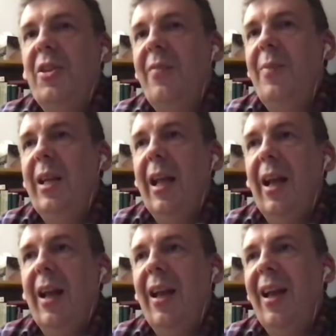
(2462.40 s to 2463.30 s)
been
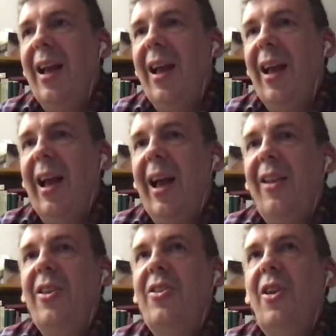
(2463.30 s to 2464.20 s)
at
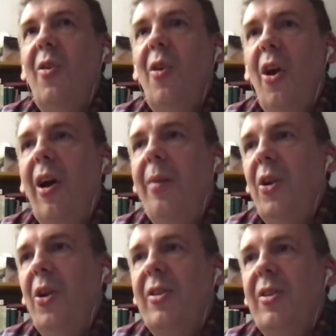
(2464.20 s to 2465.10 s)
this so long, I'm not
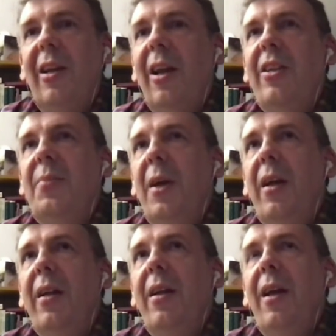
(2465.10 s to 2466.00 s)
scandalized by it,
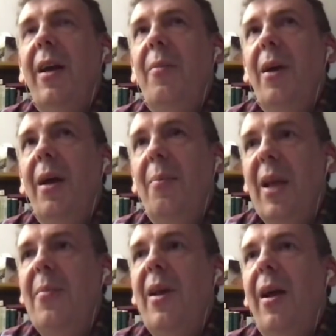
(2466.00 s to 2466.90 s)
and
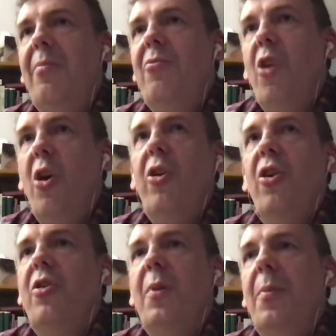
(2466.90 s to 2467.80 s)
maybe I'm wrong not to
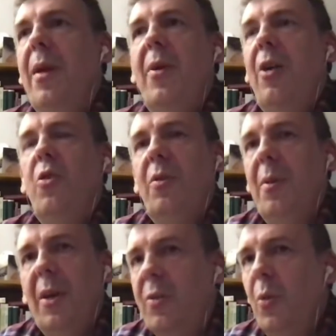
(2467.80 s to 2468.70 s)
be. Maybe I ought to be
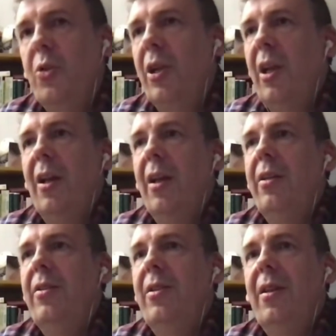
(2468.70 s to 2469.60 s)
much more
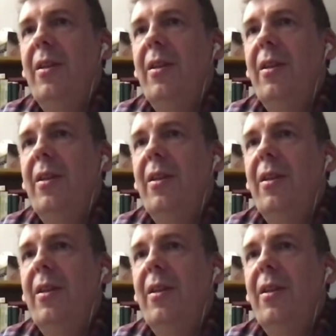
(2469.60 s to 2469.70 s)
scandalized.